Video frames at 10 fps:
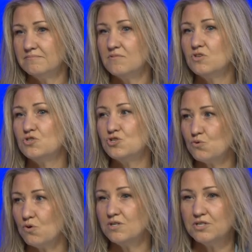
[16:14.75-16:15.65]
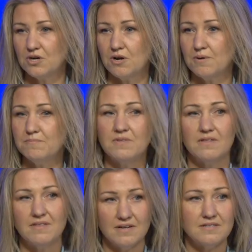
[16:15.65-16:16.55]
the short term, the
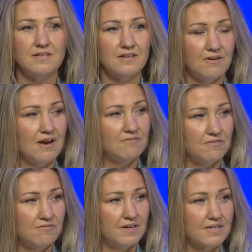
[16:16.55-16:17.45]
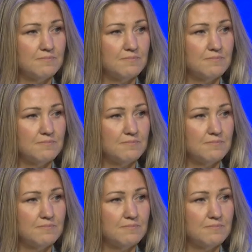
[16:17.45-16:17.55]
things that you have to fix,